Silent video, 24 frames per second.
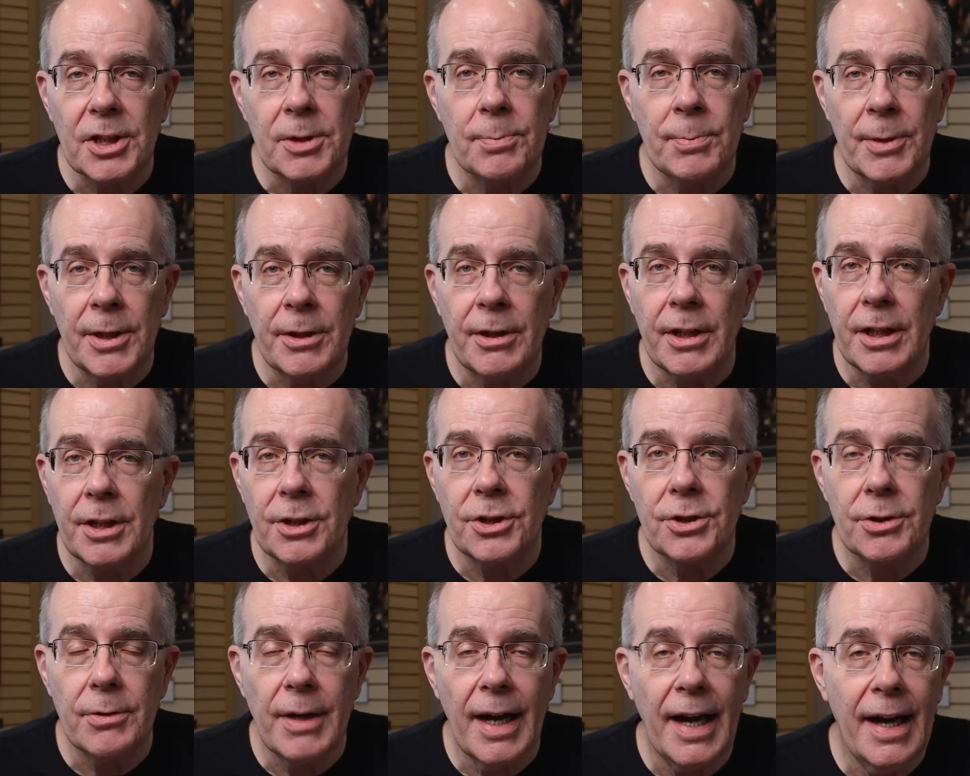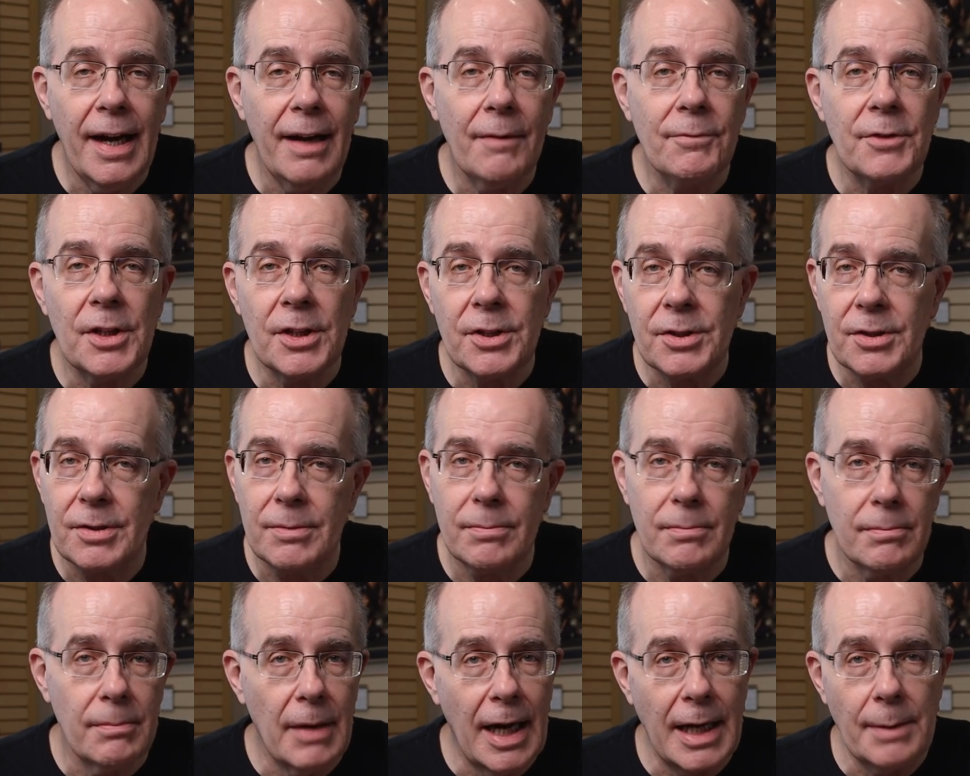experience you have,
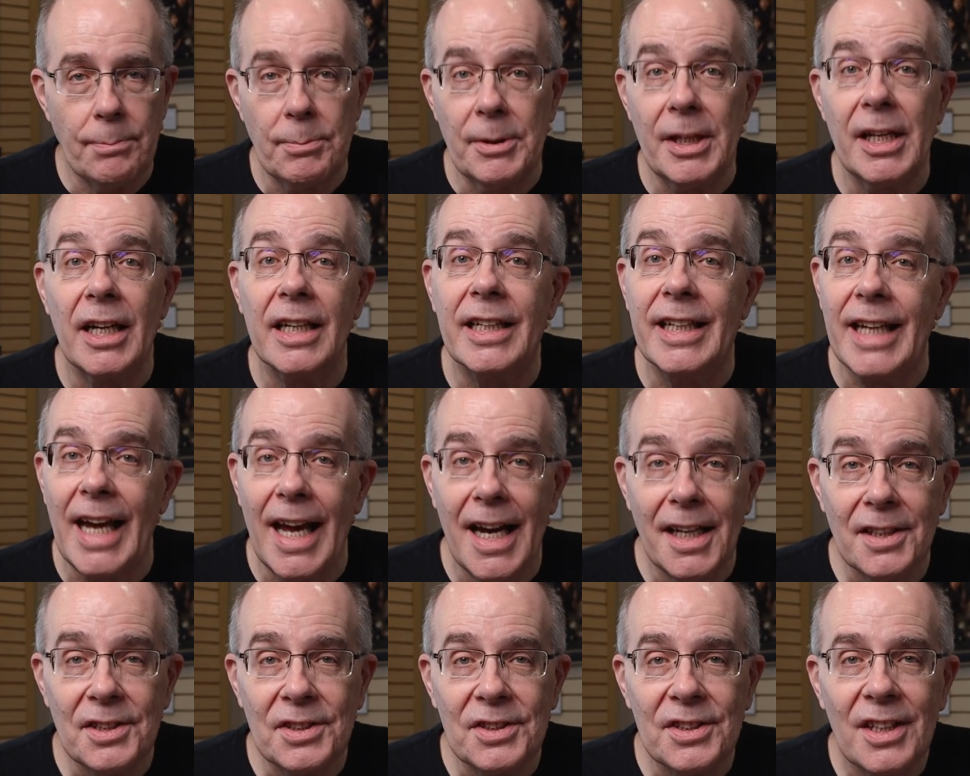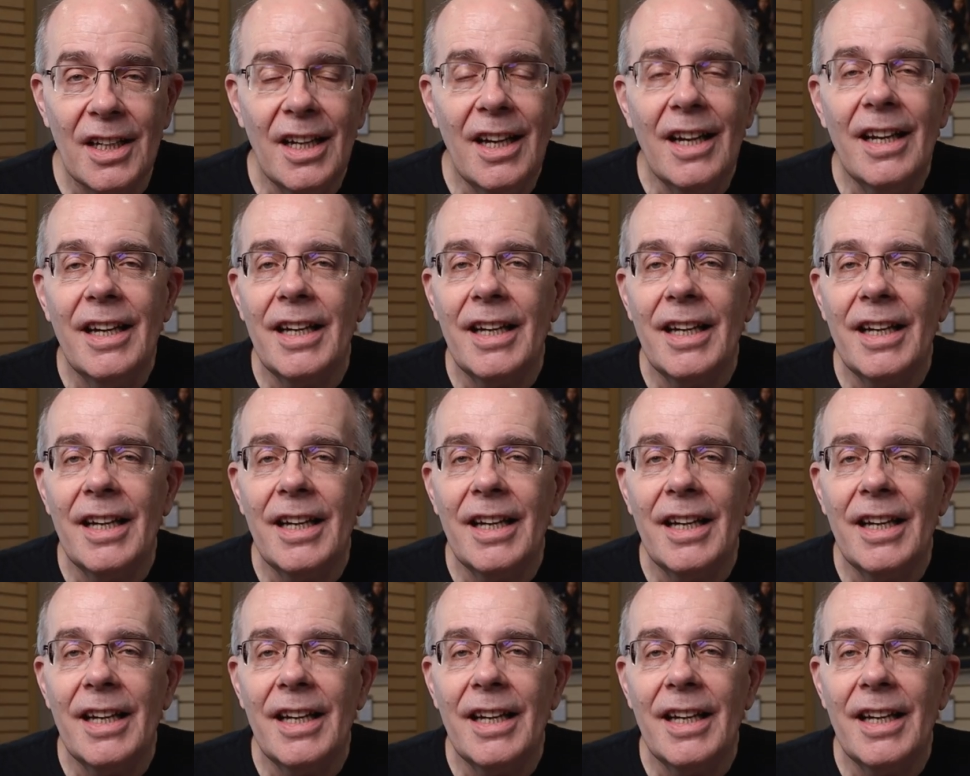this might be a guess,